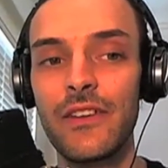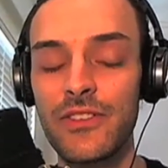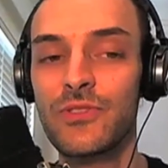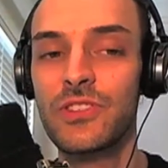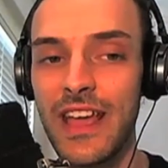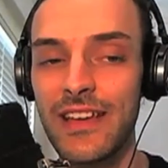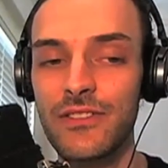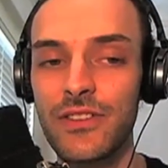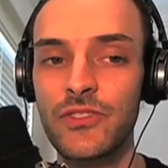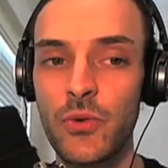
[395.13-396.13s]
The new
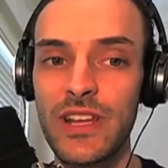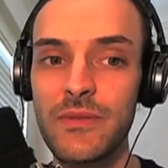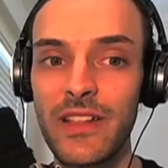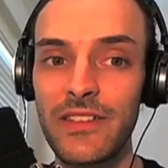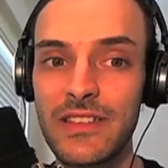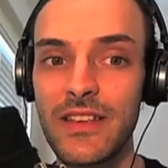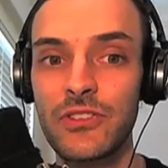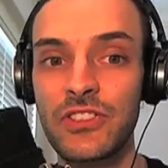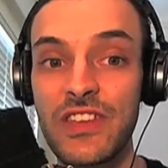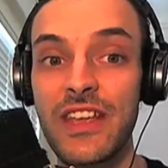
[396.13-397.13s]
standard of 20
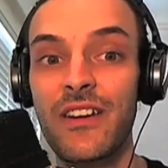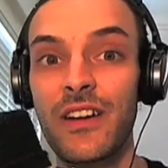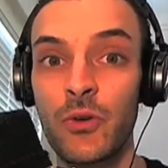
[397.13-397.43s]
millisieverts a year,